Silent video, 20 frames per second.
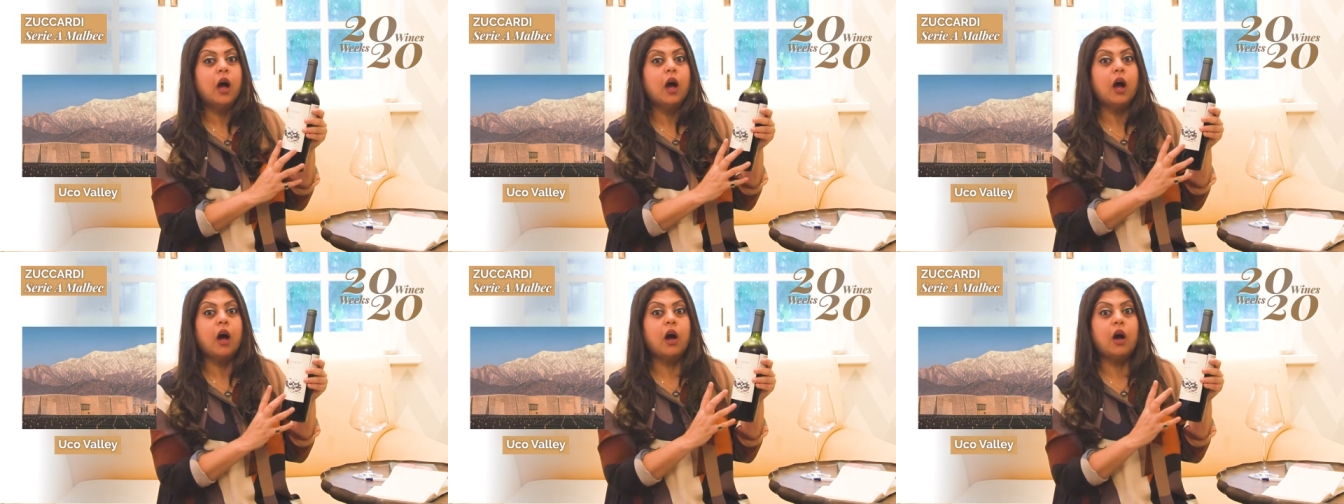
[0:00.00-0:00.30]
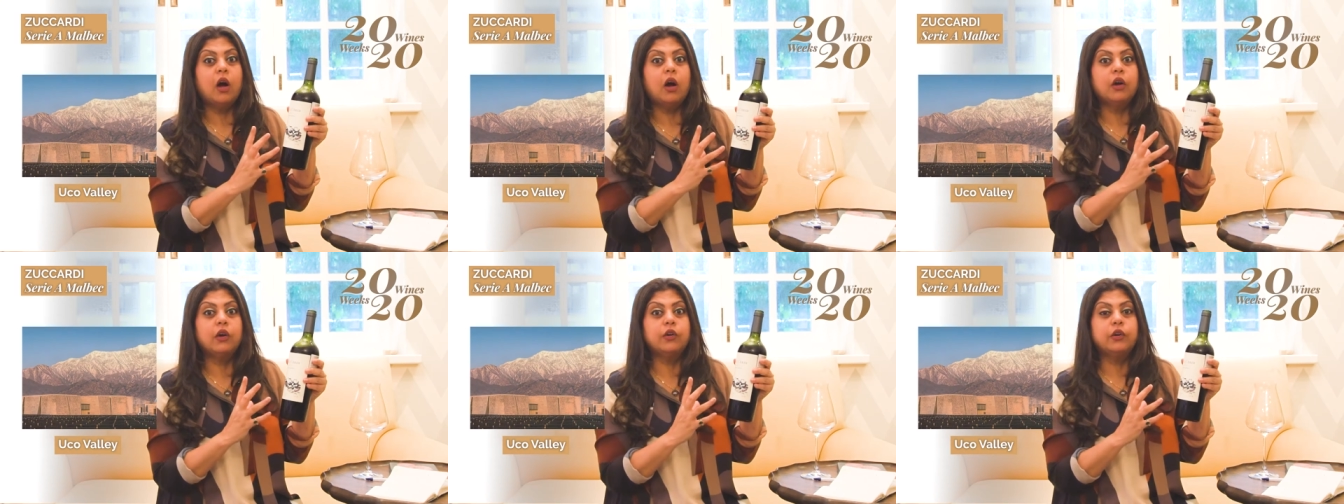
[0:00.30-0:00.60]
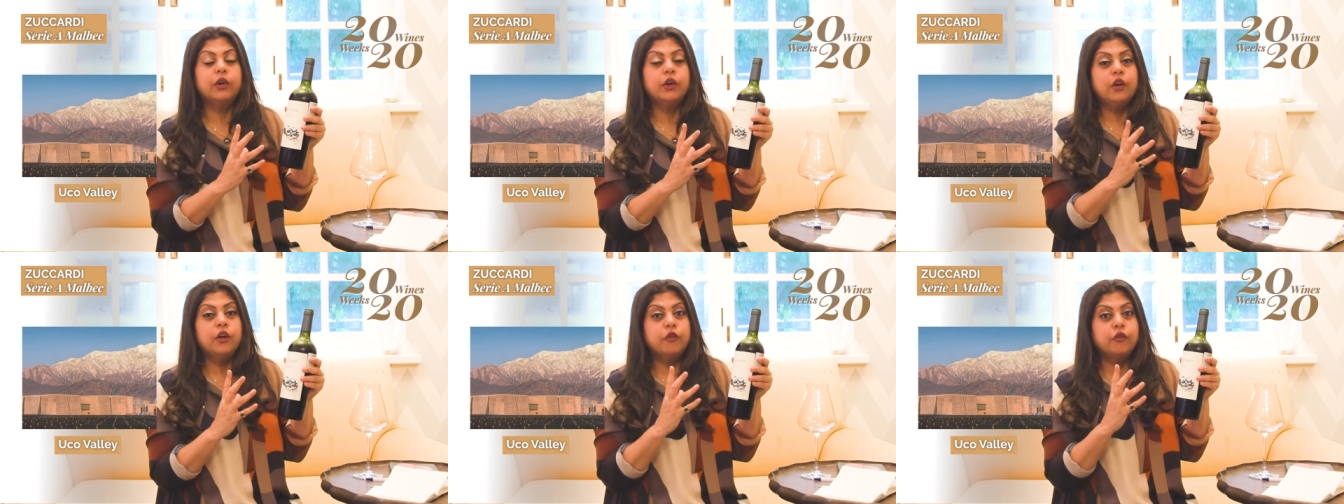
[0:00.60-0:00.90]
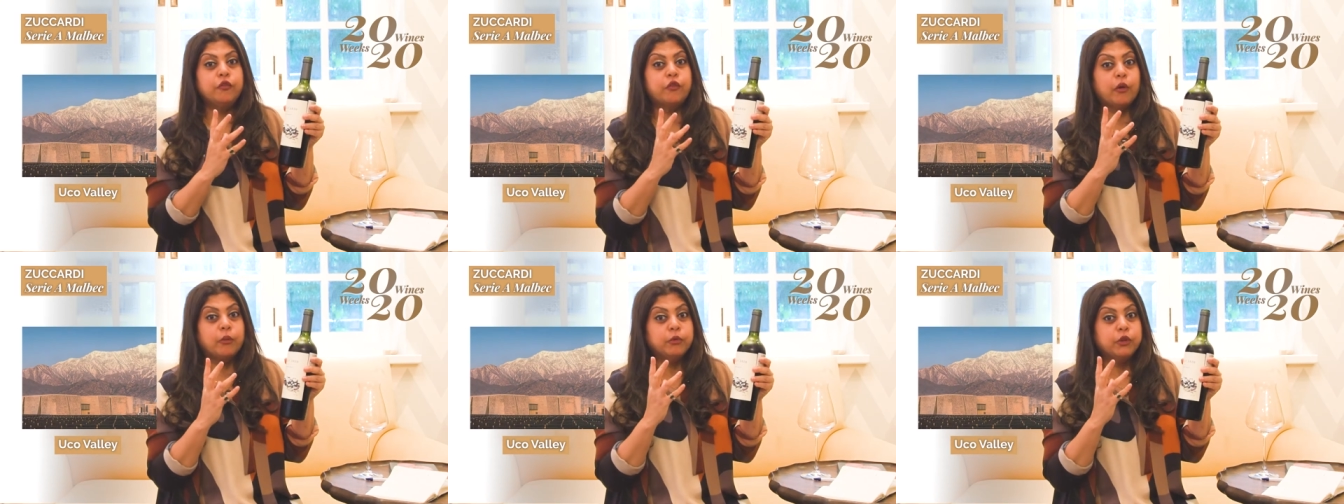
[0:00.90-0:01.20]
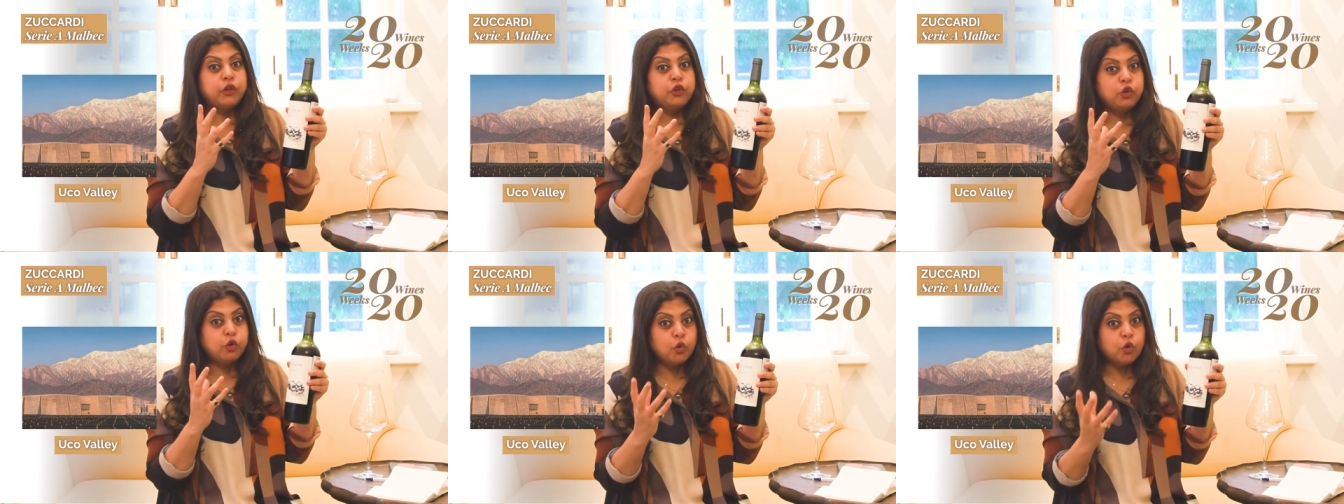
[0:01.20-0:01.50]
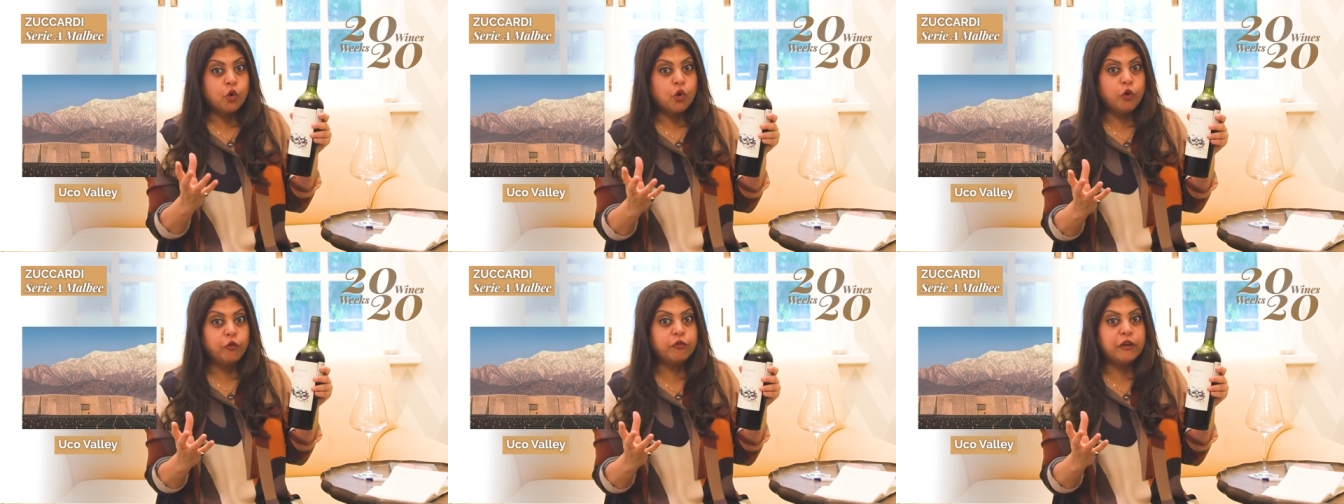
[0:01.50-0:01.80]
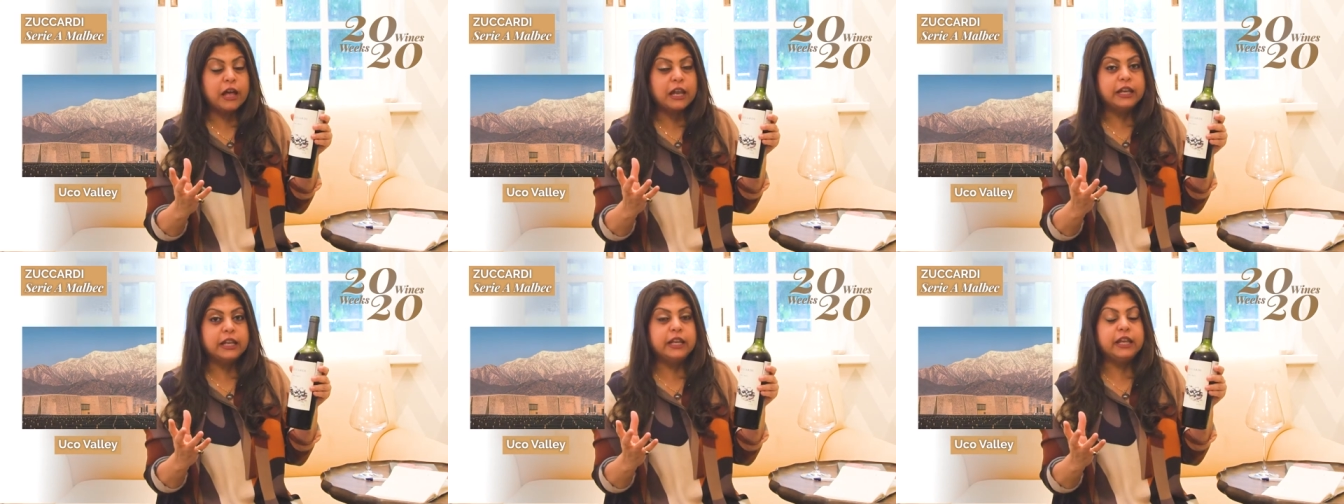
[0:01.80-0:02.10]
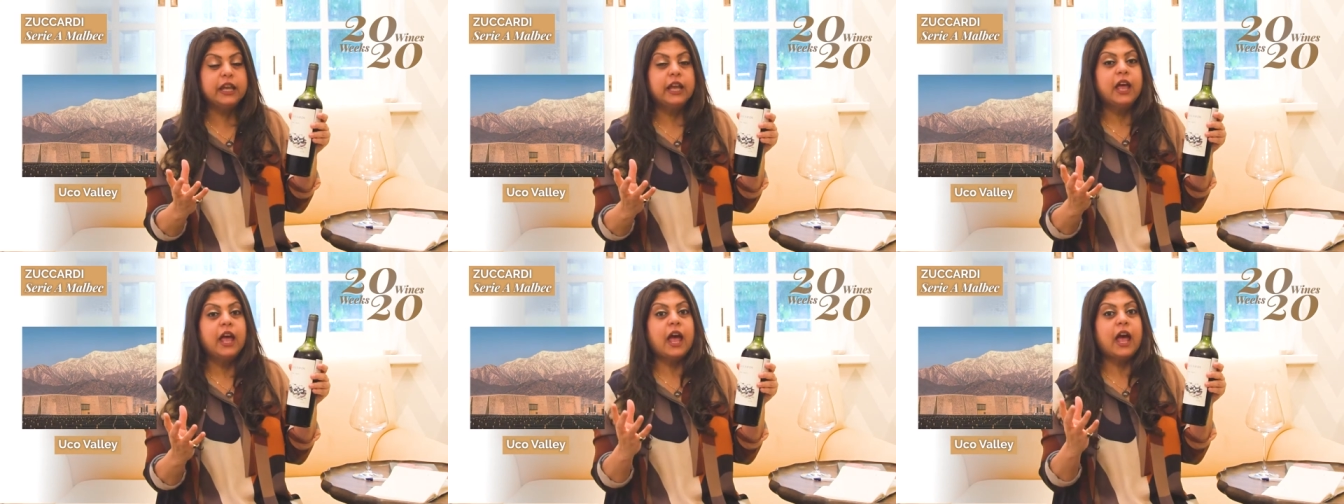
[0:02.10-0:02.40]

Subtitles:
are from the Uco Valley